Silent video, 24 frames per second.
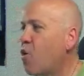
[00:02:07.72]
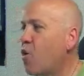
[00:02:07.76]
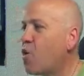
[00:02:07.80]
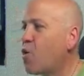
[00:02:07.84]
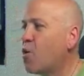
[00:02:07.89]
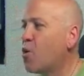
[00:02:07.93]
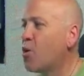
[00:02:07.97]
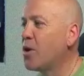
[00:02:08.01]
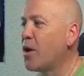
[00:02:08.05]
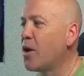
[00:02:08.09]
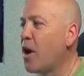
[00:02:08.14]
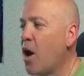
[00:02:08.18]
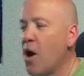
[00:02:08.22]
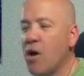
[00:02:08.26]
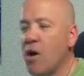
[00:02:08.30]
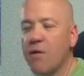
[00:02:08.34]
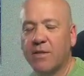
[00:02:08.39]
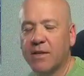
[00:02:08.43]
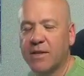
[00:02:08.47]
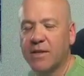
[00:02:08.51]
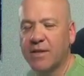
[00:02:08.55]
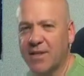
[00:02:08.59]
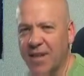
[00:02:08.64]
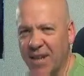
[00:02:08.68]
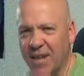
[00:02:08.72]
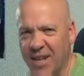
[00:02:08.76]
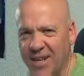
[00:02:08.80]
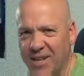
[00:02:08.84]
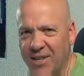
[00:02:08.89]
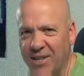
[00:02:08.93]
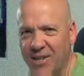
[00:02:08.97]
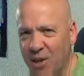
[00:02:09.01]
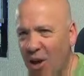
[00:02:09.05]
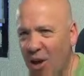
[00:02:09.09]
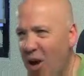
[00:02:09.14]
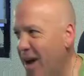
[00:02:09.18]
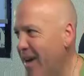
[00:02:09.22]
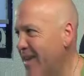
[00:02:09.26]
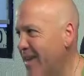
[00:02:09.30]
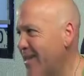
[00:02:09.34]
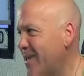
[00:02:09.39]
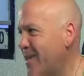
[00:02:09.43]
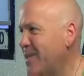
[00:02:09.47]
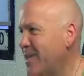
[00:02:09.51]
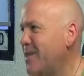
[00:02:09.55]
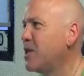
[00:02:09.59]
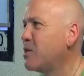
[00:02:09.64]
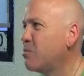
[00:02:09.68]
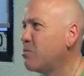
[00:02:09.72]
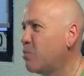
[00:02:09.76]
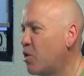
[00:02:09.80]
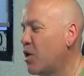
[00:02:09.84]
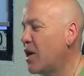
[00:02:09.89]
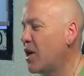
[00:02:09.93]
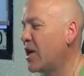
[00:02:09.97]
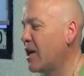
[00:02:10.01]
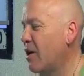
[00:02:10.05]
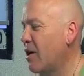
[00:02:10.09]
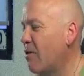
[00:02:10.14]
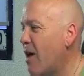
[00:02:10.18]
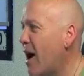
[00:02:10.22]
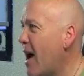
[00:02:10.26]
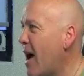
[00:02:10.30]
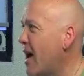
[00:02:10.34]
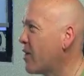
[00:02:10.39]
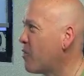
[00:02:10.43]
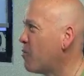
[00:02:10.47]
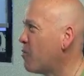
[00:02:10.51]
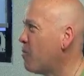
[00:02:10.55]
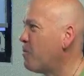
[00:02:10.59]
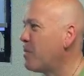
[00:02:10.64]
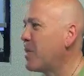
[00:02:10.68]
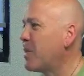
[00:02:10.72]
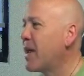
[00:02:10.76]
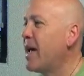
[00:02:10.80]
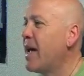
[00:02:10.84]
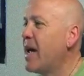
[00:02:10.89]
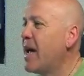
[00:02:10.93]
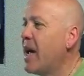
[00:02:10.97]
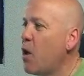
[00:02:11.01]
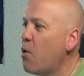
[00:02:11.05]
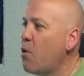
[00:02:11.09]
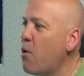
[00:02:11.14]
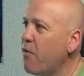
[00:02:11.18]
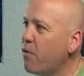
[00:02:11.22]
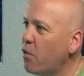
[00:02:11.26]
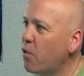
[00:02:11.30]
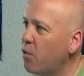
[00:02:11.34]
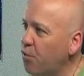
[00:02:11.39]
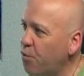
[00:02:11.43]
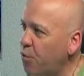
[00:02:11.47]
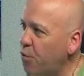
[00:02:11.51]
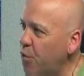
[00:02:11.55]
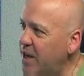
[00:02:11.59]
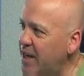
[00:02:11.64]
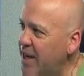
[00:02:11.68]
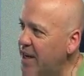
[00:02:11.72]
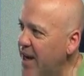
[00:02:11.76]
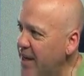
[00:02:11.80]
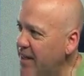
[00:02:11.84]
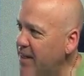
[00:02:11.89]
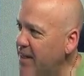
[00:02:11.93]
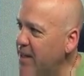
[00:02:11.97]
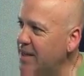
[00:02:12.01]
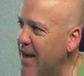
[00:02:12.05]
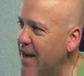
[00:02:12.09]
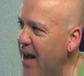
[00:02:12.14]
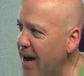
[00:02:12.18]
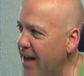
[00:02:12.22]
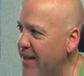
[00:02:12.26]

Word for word: all overseas sites in this particular article. However, if we take this,